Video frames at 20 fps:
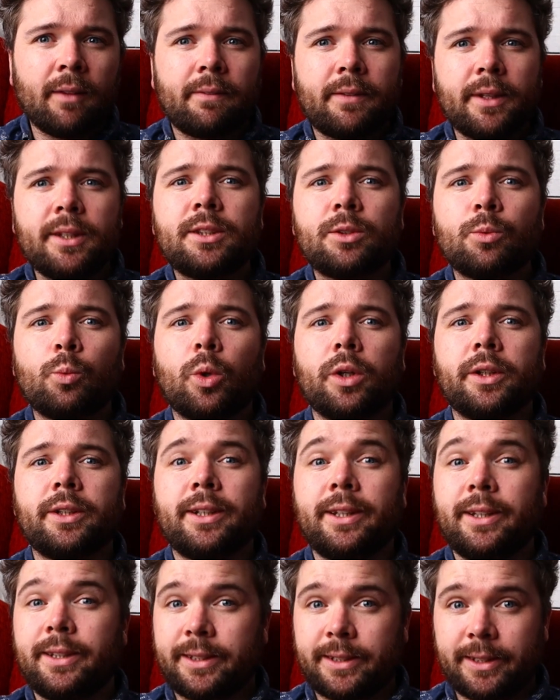This
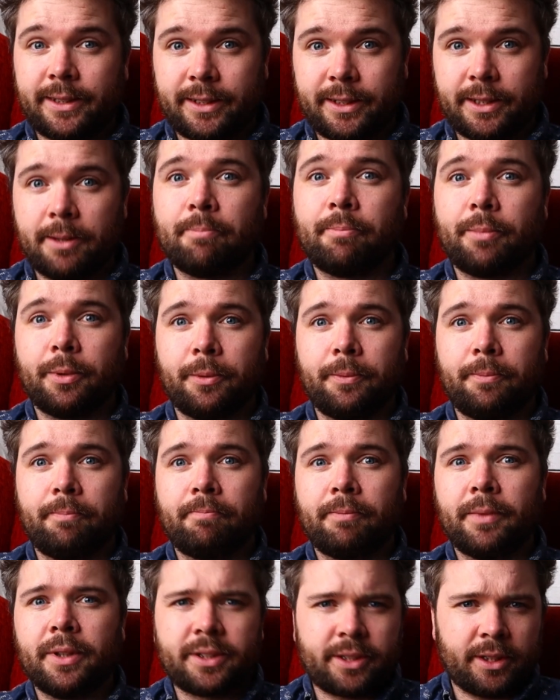one is simple,
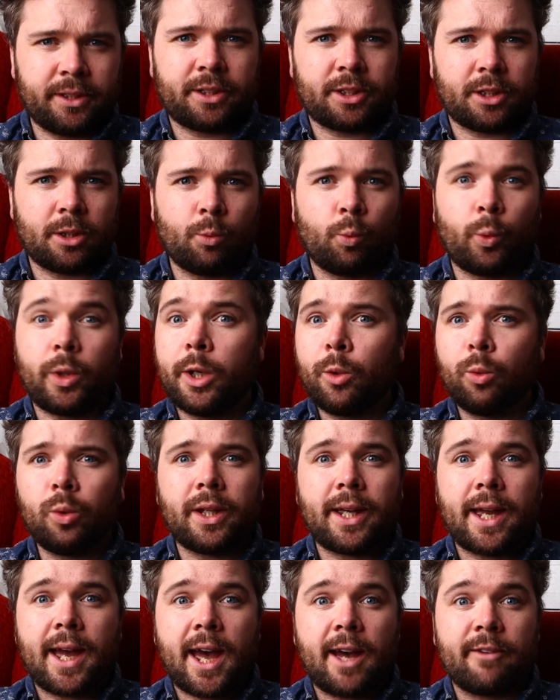since we
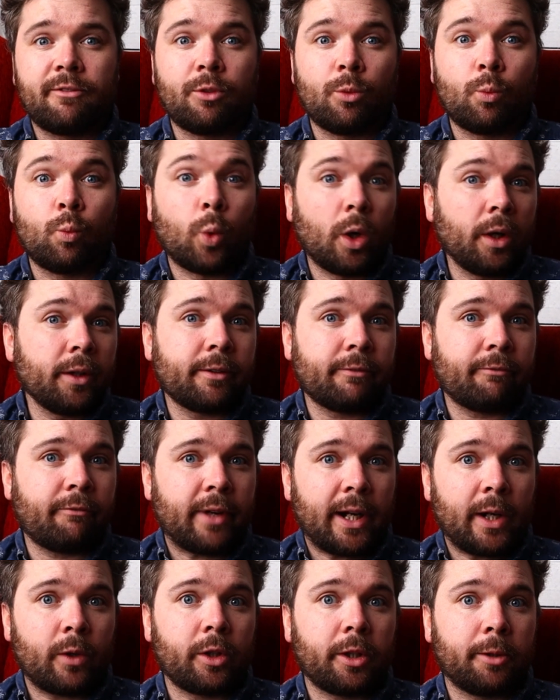only have one
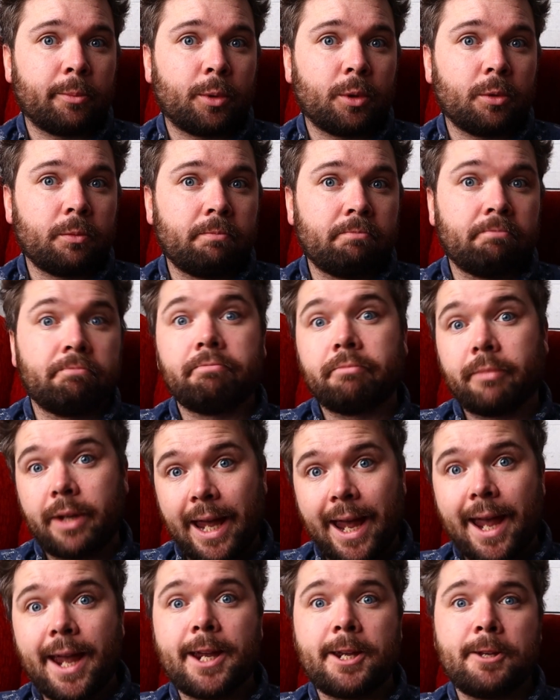variable,
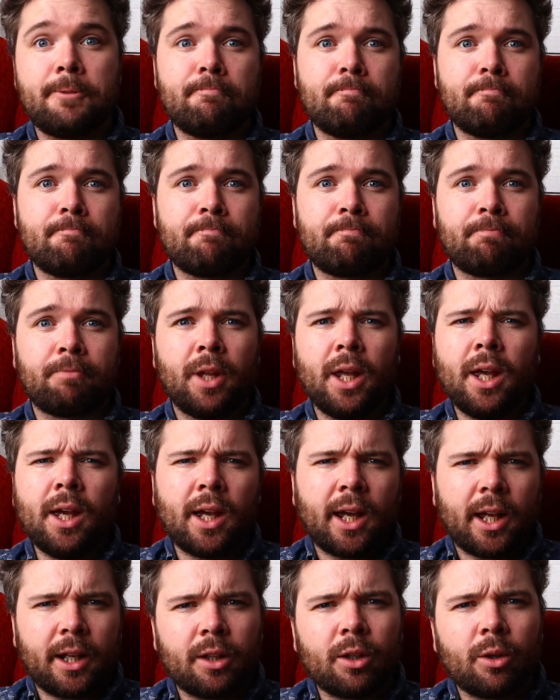A.
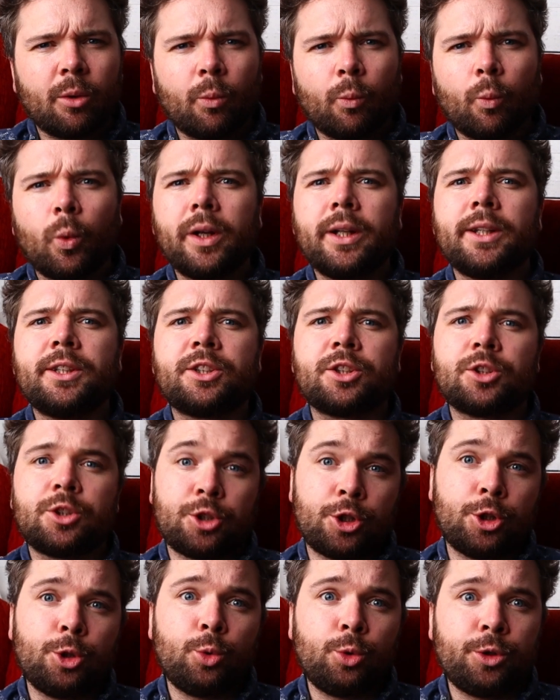And what is
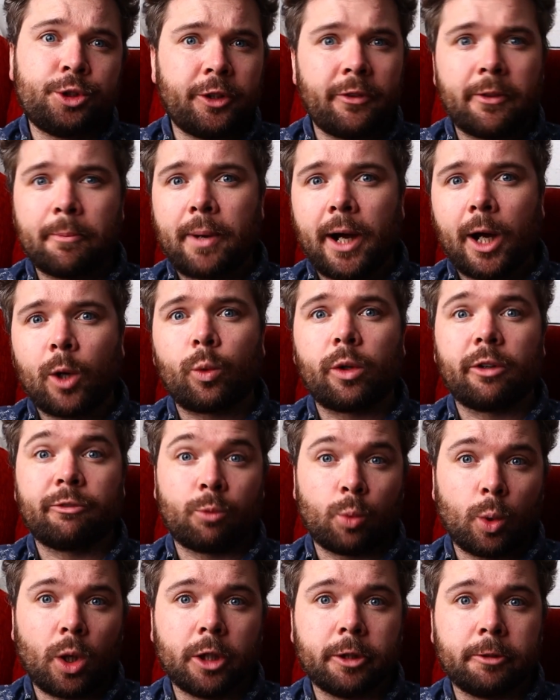2 to the power
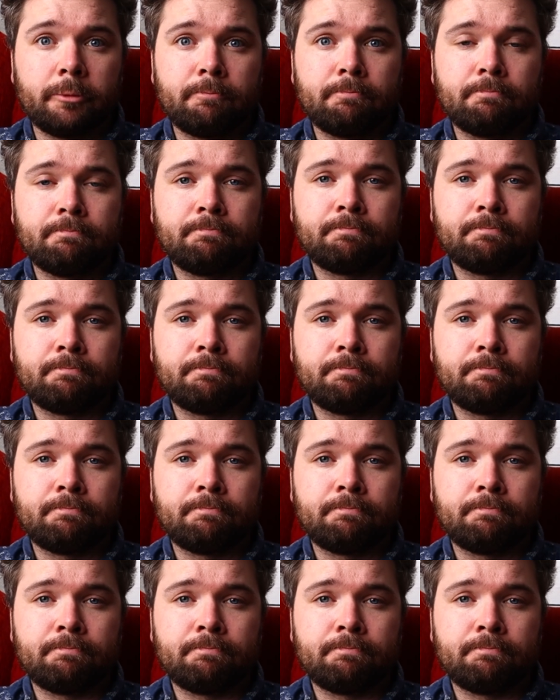of 1?